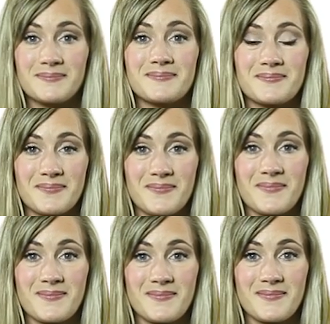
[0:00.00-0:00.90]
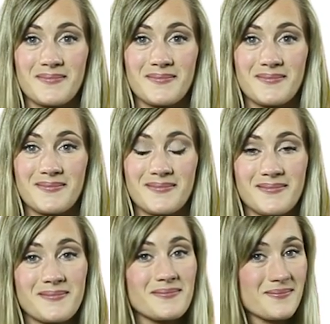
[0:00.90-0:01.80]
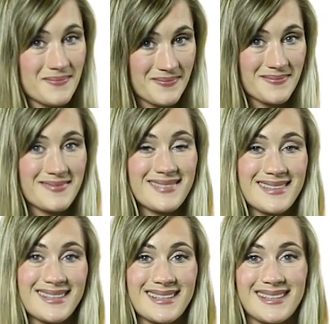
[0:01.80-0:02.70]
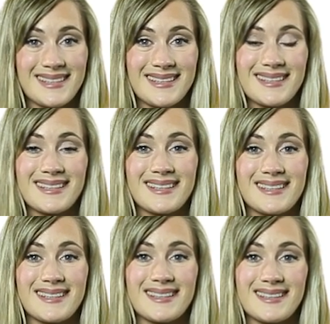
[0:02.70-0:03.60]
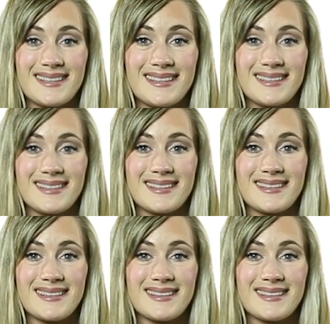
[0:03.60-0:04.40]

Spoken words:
The person shown says nothing.